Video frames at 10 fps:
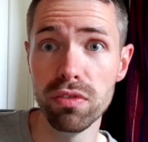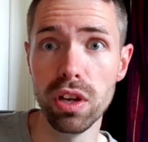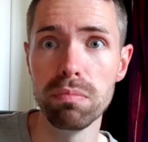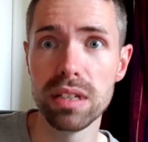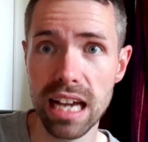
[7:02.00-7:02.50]
of
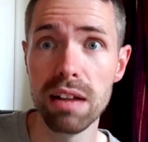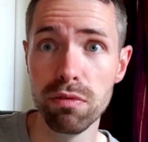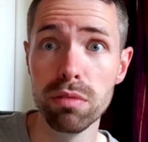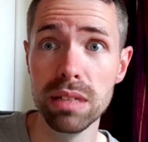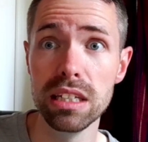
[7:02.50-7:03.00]
them came
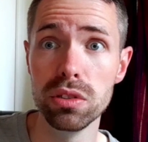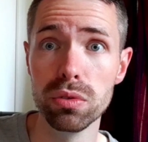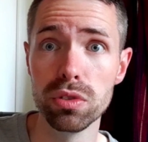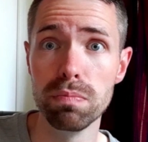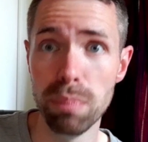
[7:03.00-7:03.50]
from
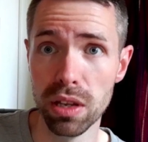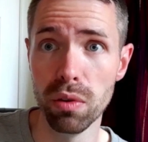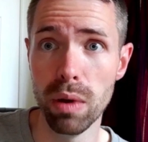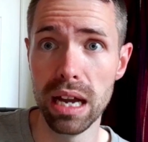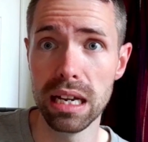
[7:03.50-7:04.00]
Lidl's, by the
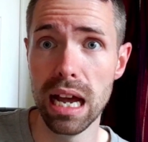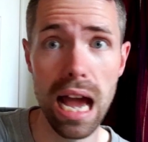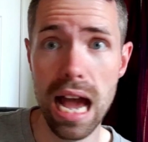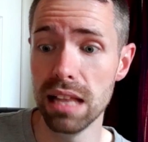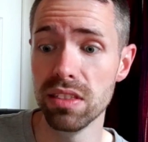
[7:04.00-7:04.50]
way,
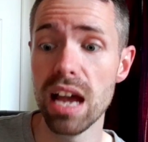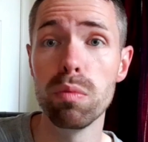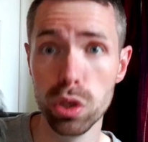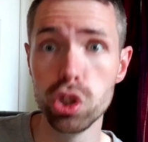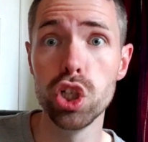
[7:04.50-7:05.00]
and they
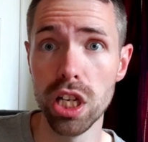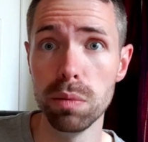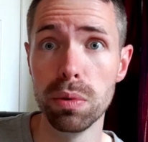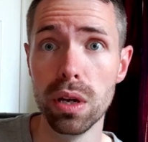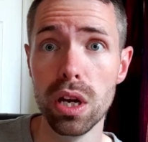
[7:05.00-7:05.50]
were cheap.